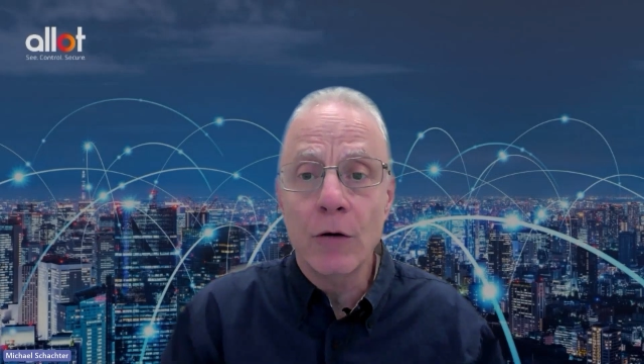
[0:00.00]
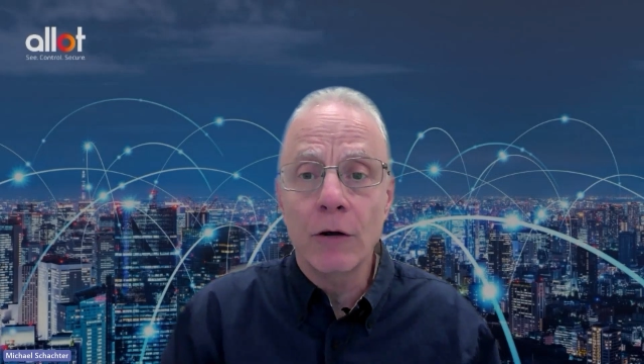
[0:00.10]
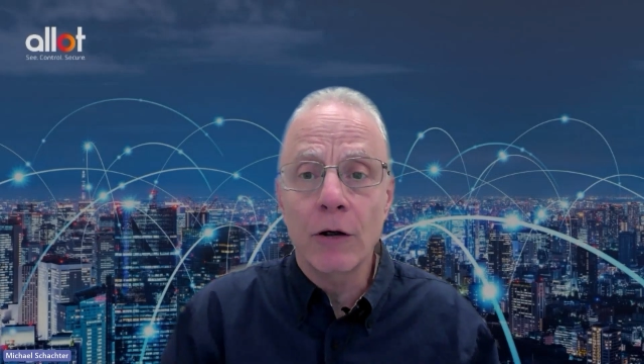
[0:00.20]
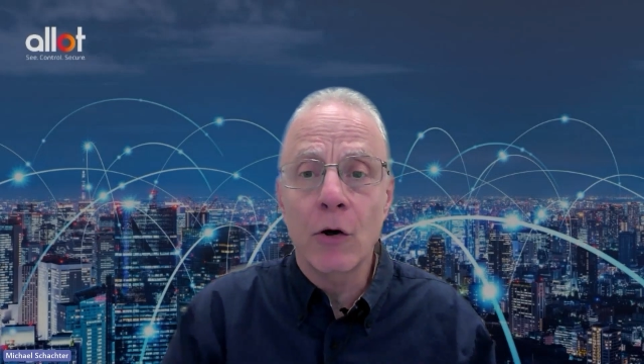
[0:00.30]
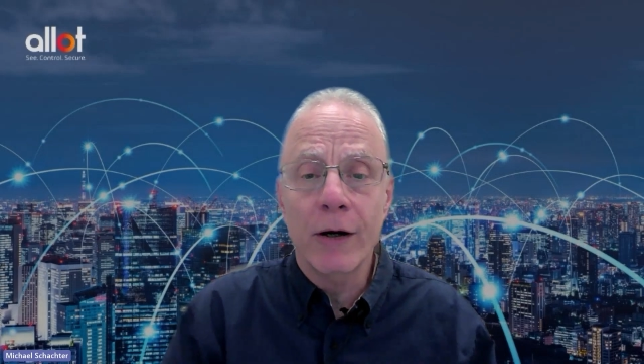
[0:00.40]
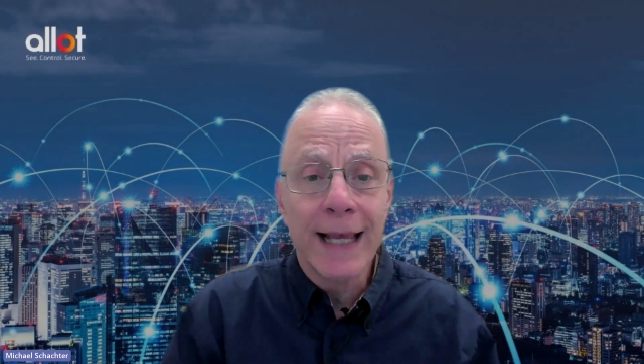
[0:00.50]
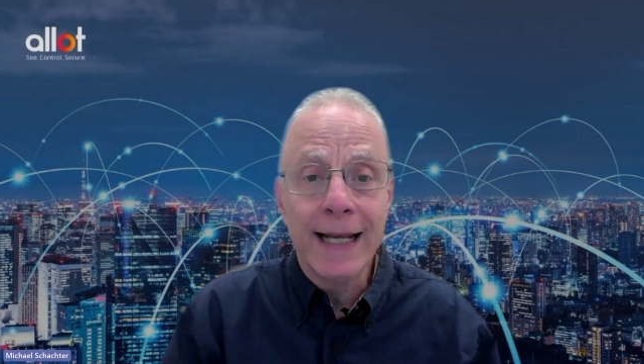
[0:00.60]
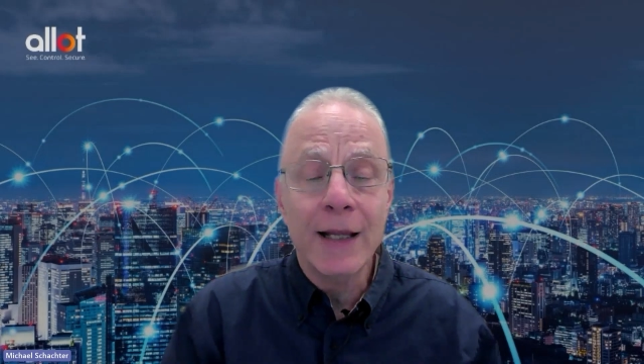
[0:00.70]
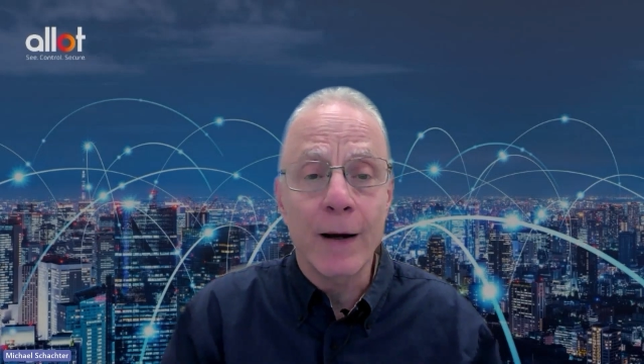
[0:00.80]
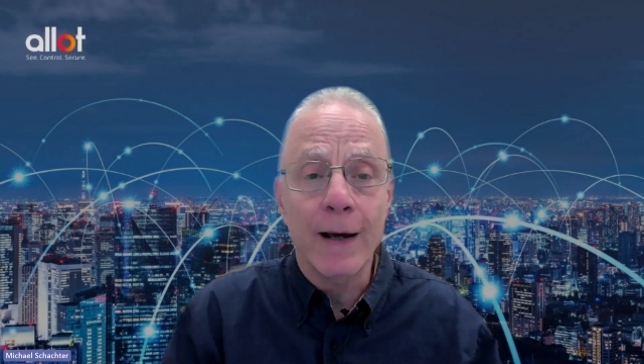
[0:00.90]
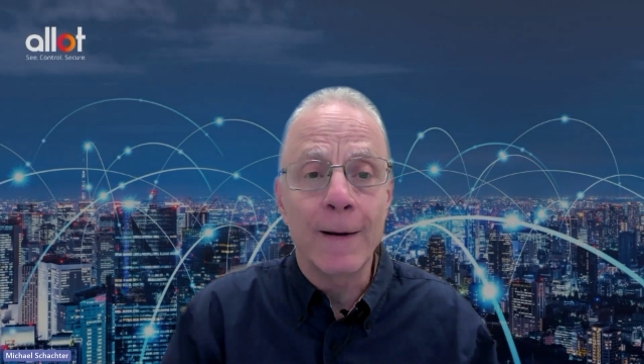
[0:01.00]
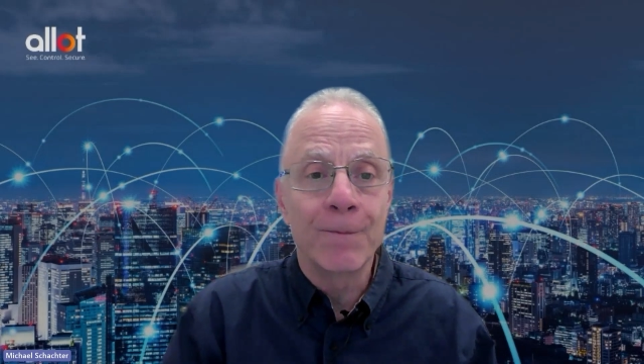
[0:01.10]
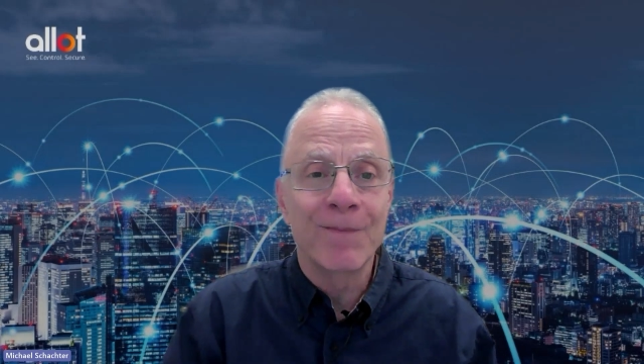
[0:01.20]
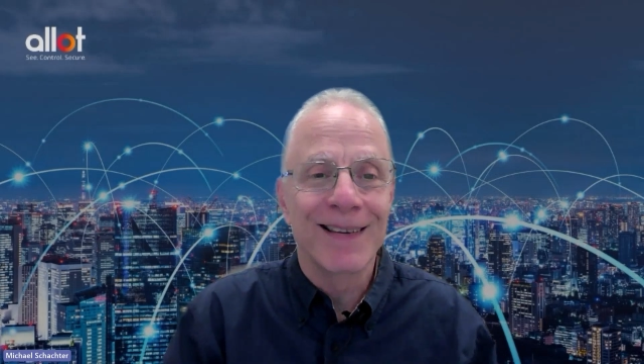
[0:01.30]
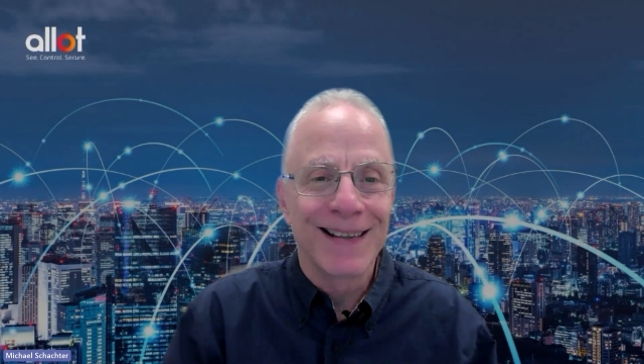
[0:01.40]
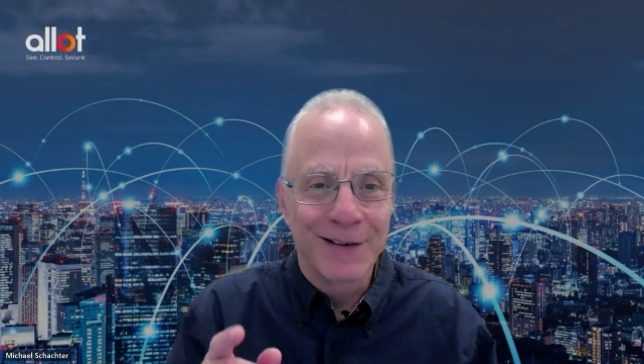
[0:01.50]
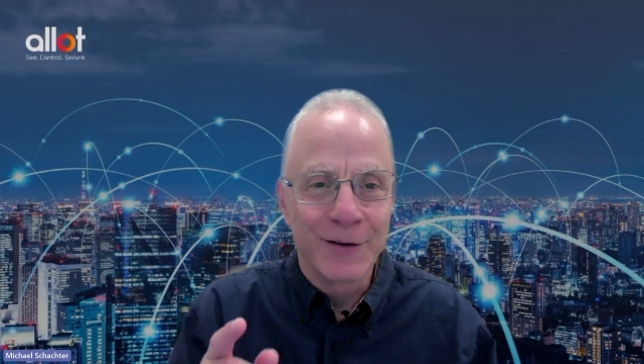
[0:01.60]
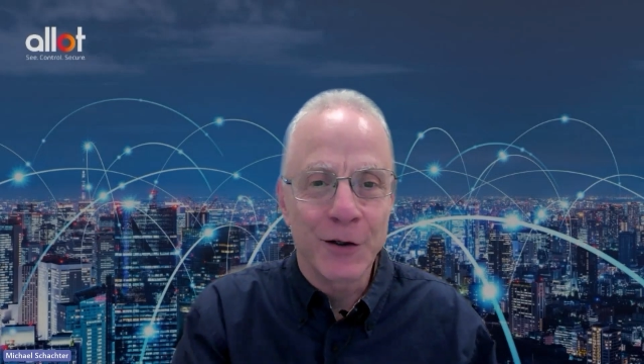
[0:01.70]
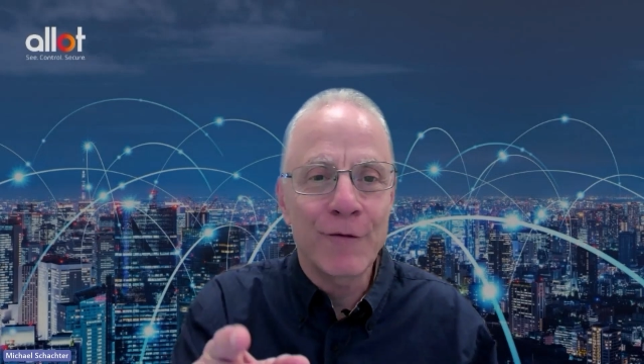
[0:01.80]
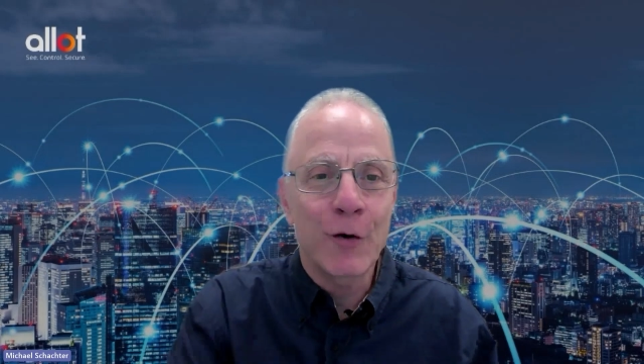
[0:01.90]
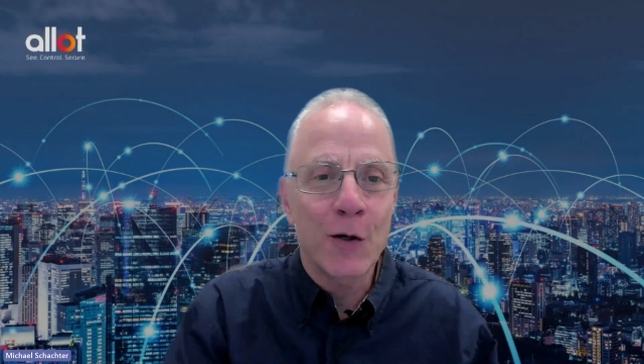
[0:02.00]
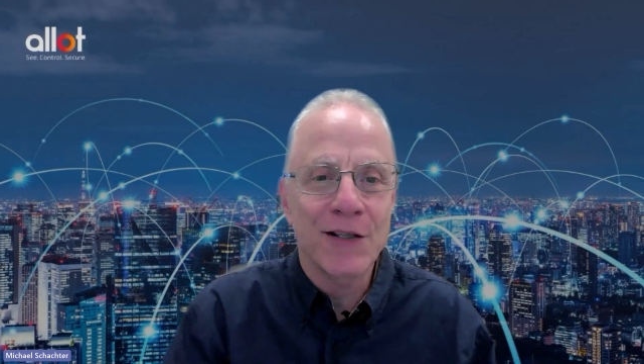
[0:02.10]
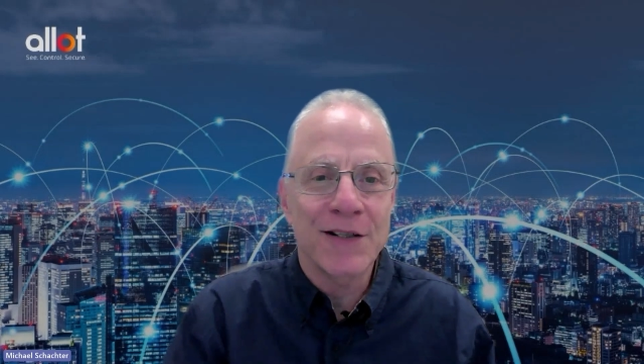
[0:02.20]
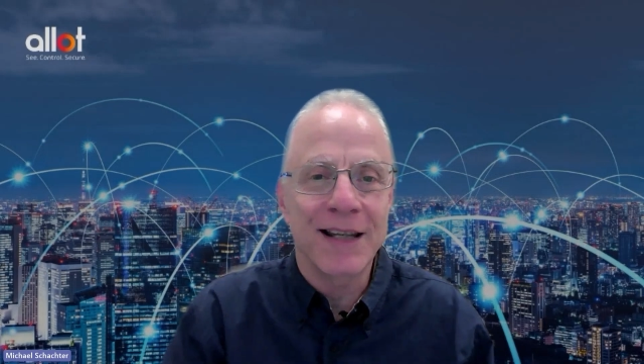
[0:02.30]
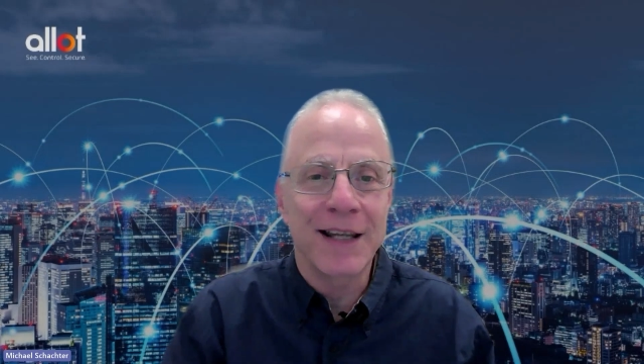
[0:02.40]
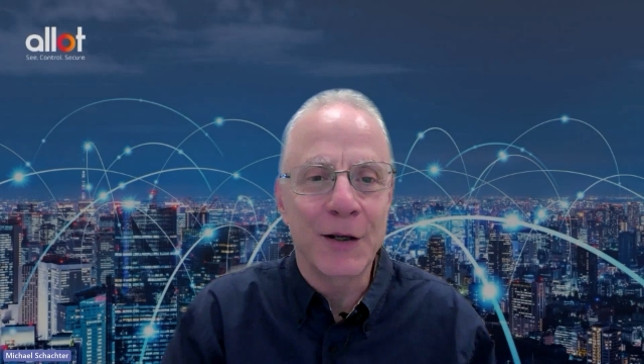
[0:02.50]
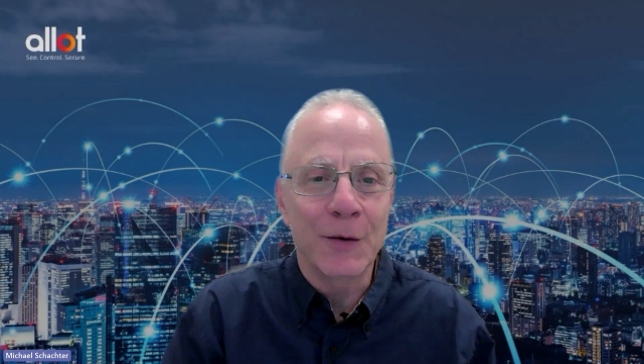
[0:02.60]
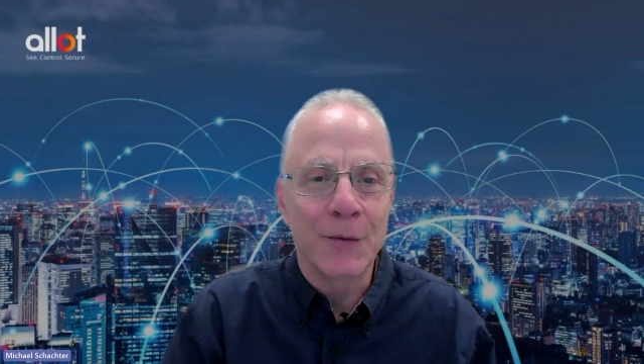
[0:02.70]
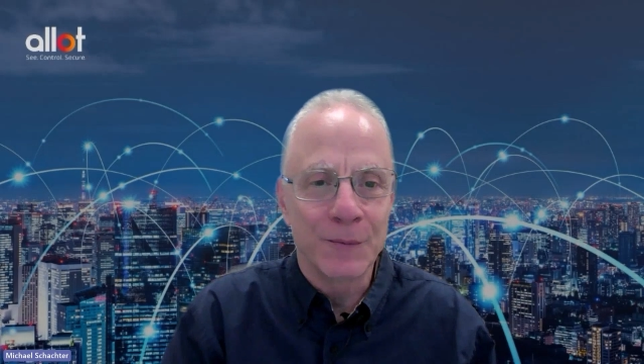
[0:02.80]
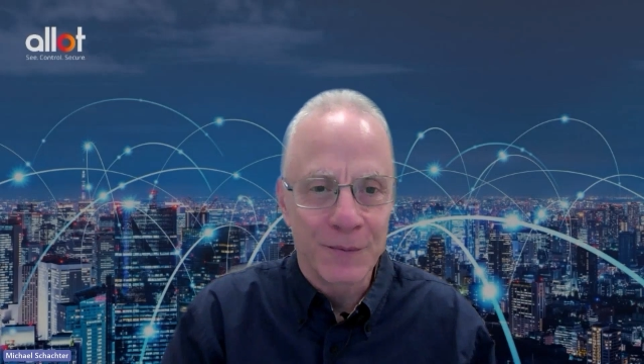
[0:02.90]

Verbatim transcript: you a recording anyway. Looking forward to seeing you.